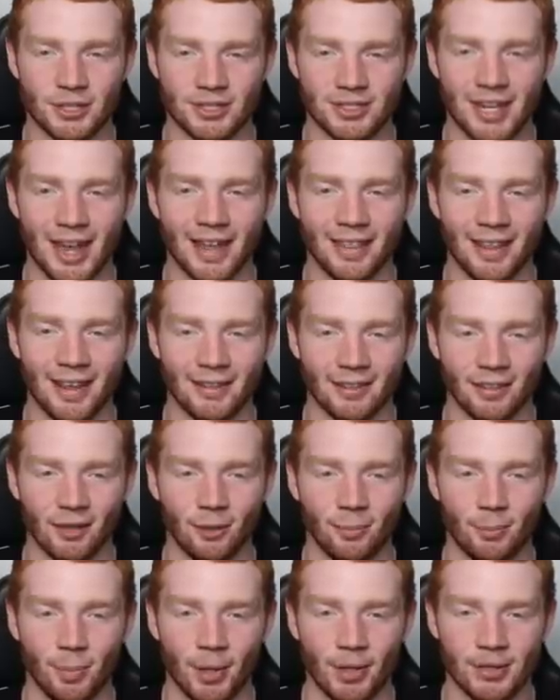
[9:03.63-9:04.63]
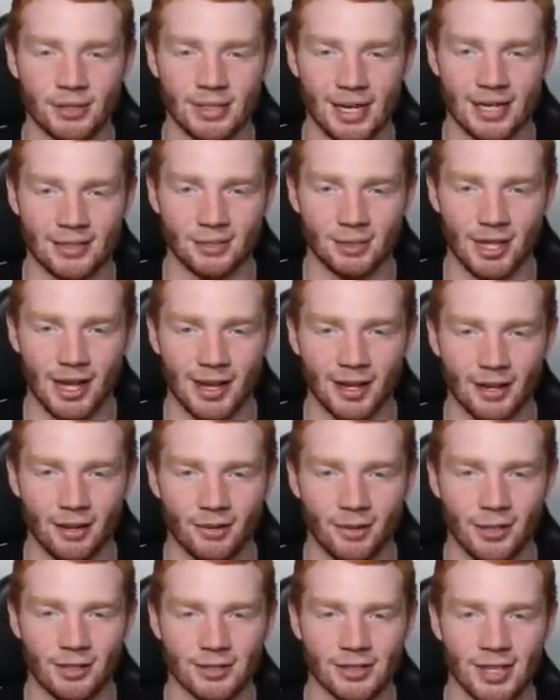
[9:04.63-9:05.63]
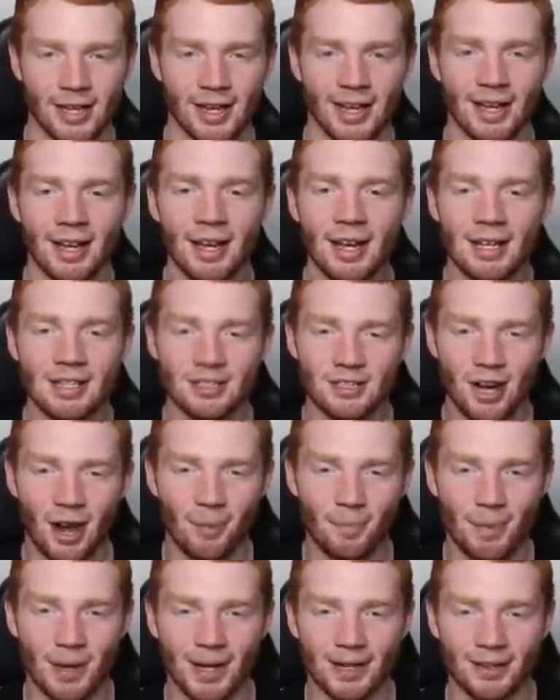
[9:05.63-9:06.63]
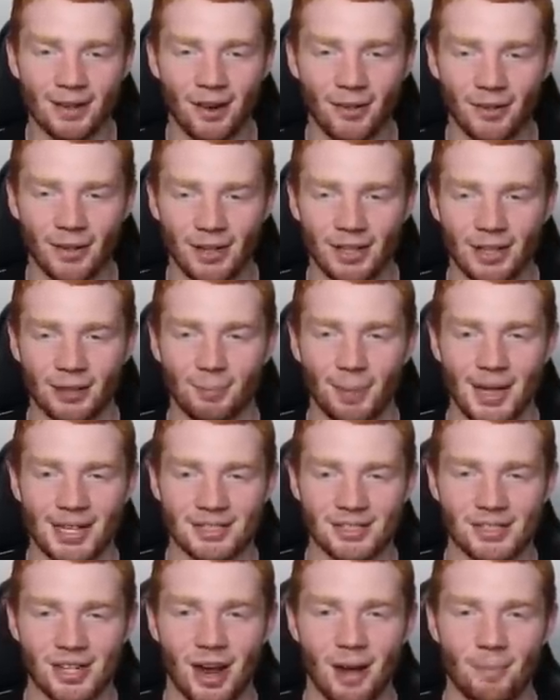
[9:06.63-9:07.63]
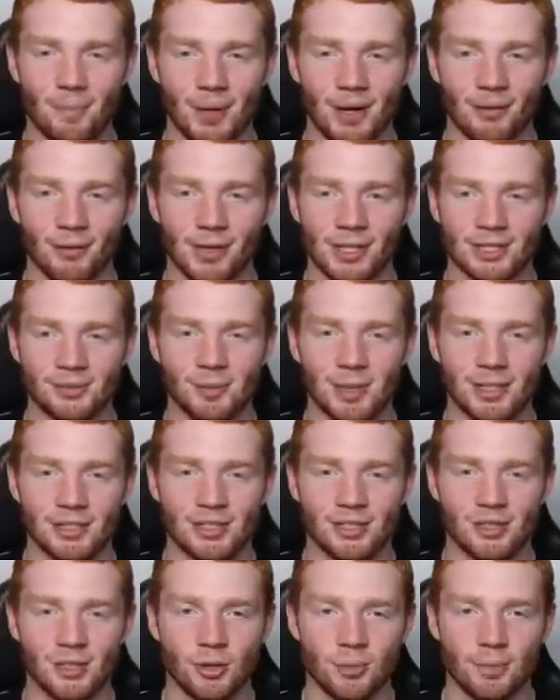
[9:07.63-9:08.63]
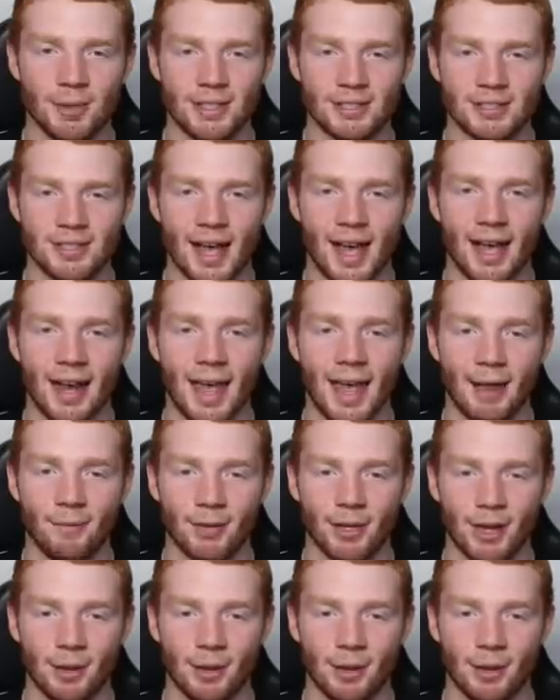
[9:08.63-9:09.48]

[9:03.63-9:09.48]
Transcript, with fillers: just to get that little boost as we're getting across here. Jumping, not really the best jump, but Rik Smits should miss that, and we're